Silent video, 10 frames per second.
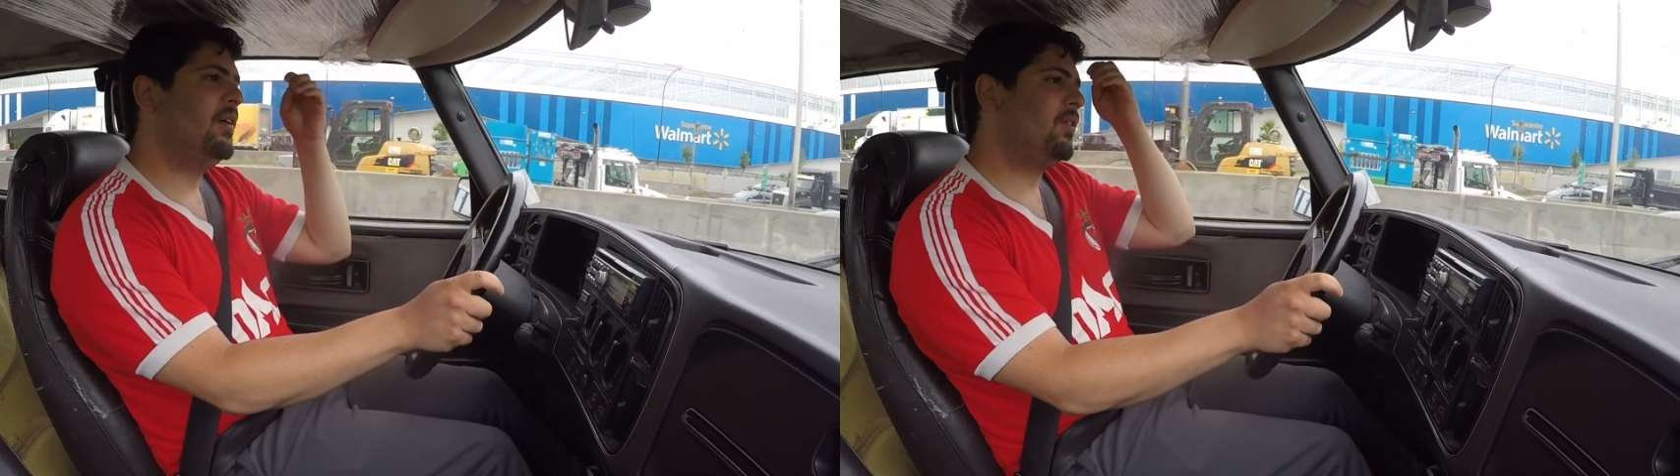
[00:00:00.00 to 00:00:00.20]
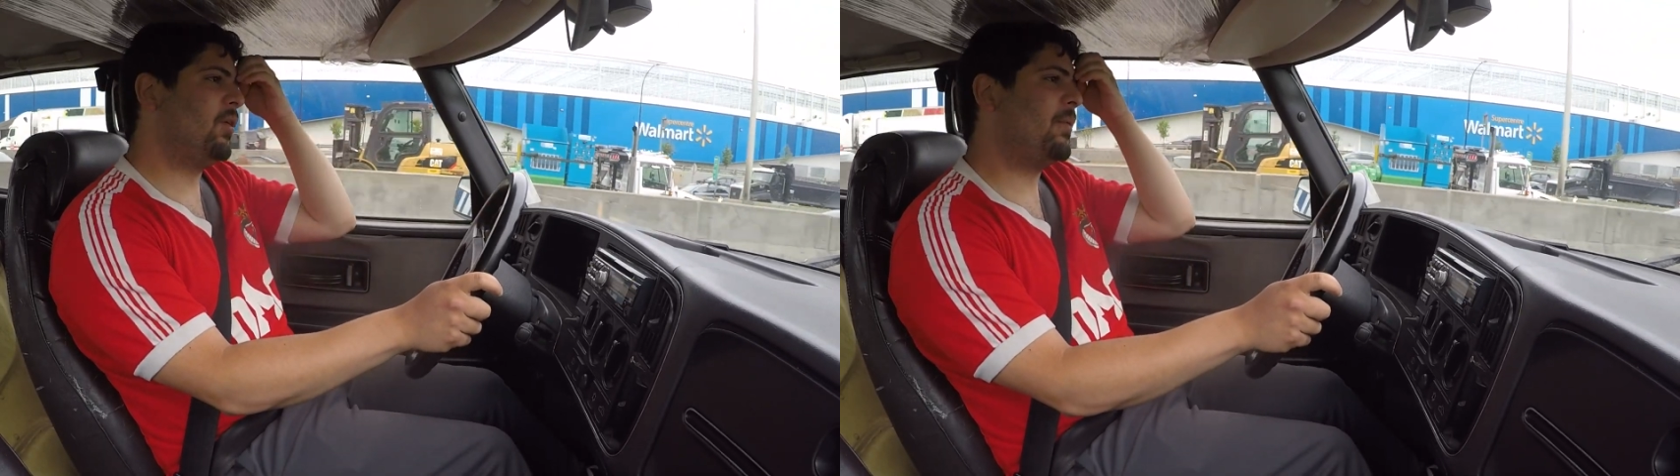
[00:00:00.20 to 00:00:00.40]

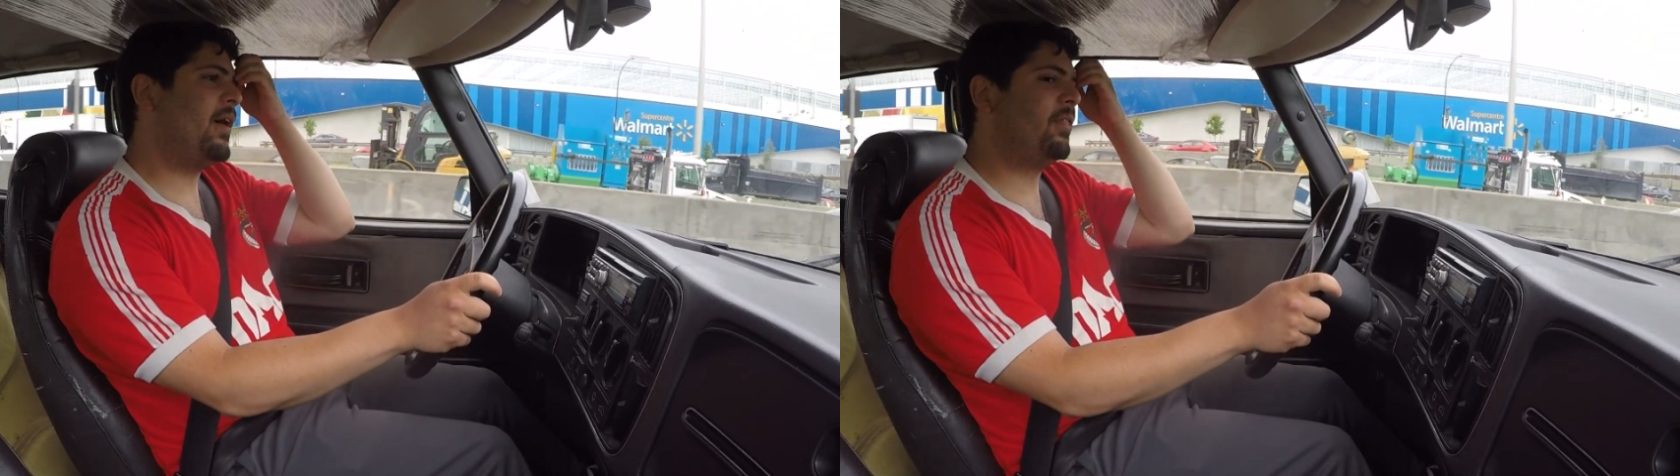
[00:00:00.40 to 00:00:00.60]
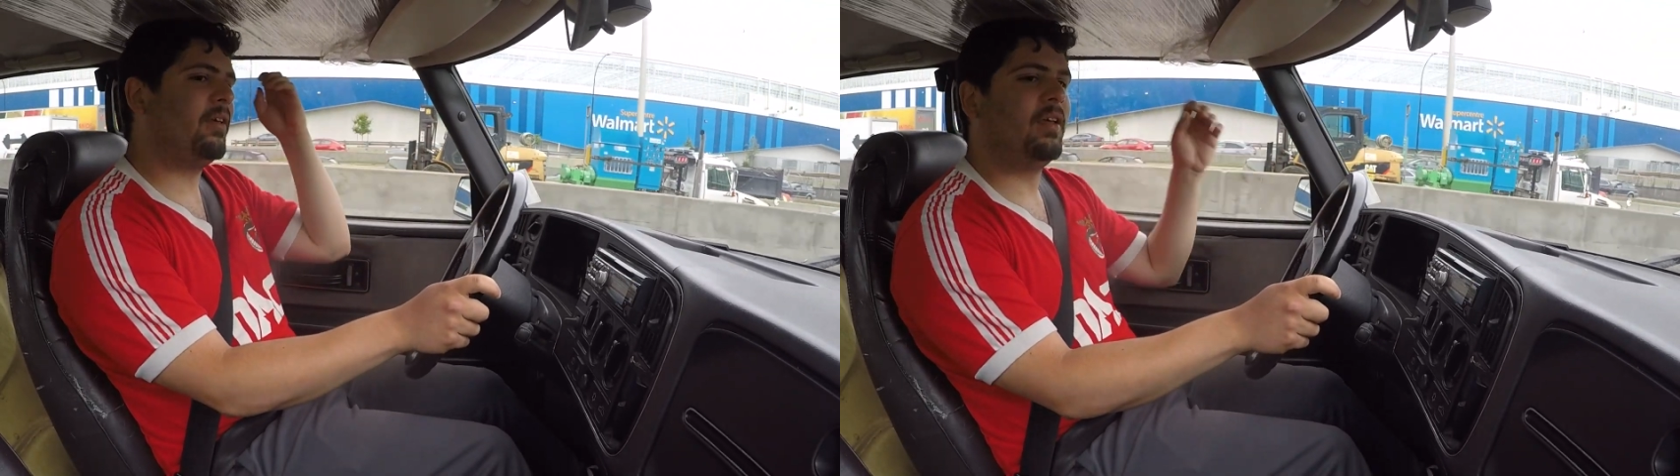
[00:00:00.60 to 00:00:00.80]
So I'm kind
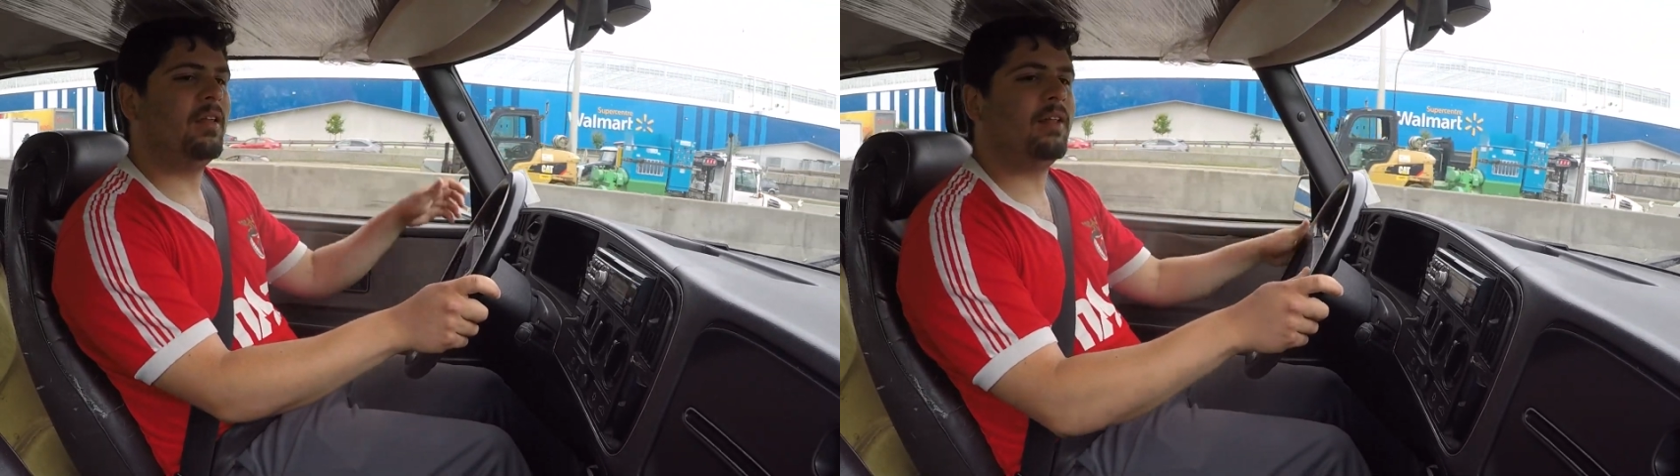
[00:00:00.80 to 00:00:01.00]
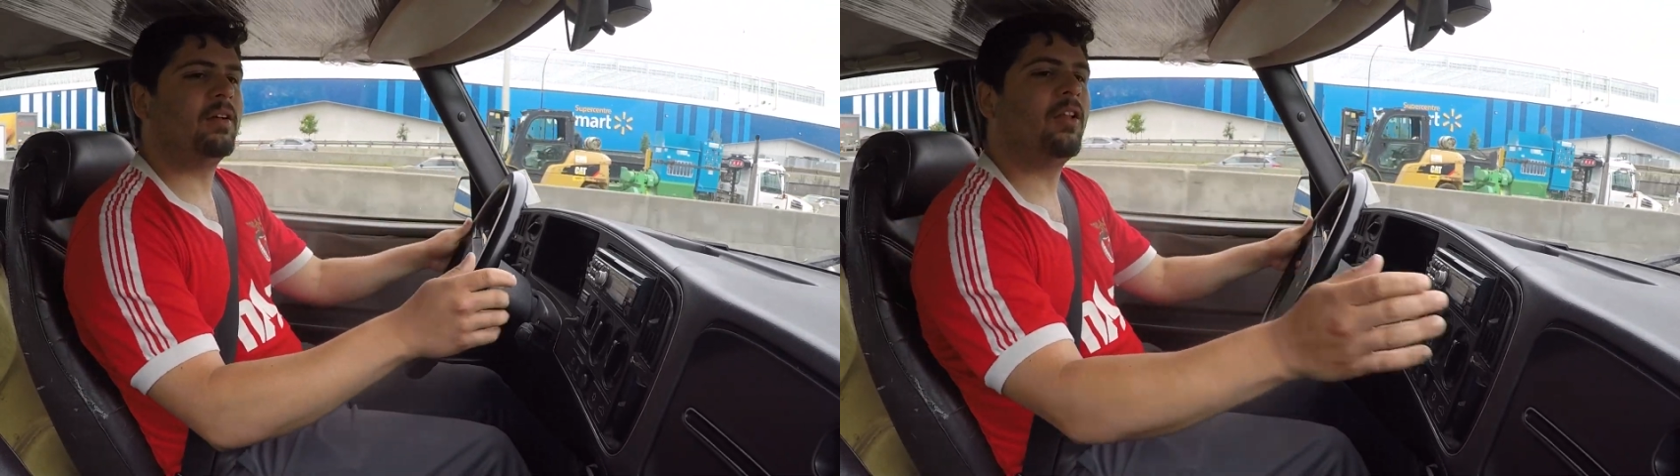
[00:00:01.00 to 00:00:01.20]
of thinking
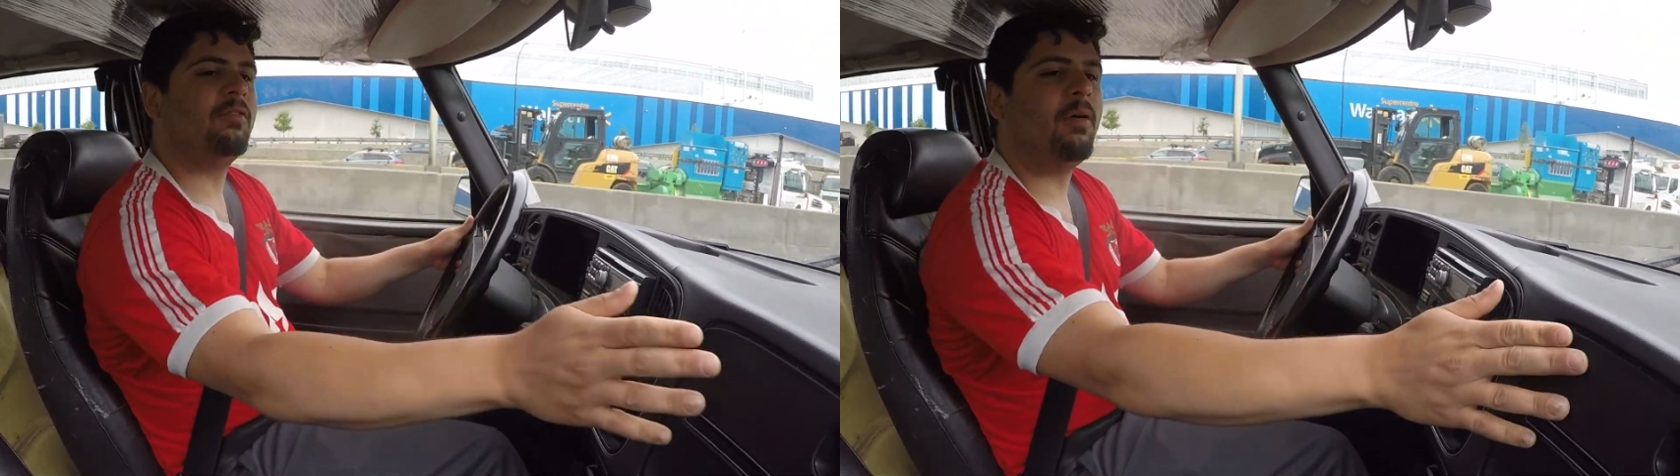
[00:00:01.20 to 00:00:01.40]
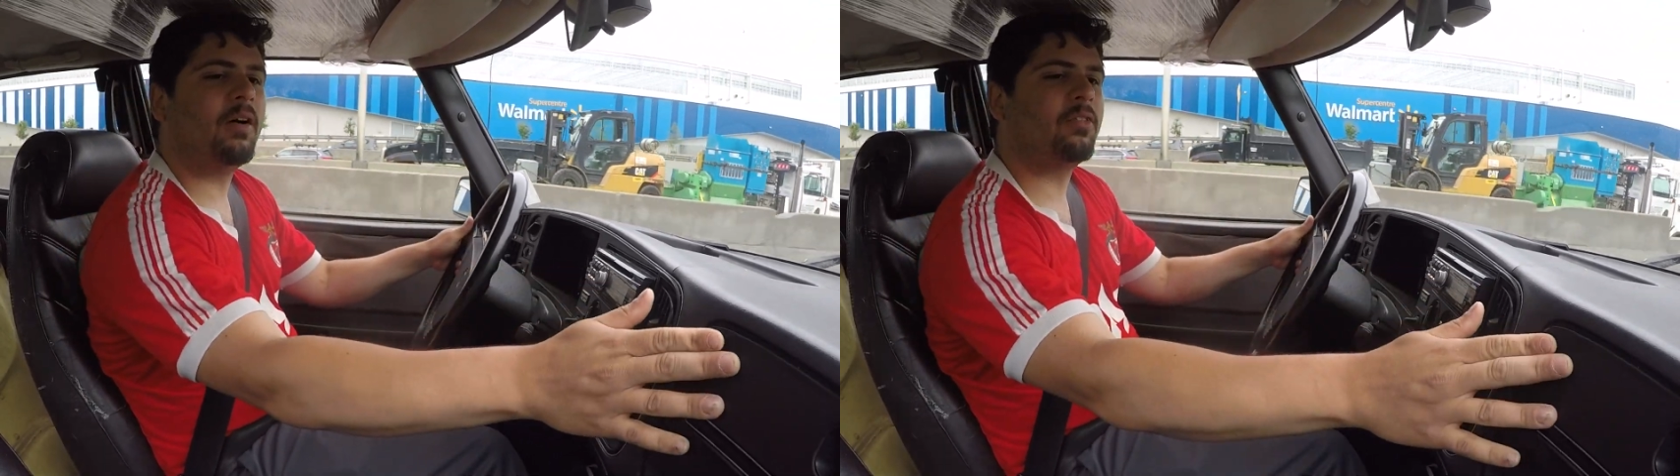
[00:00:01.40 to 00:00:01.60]
that the glove box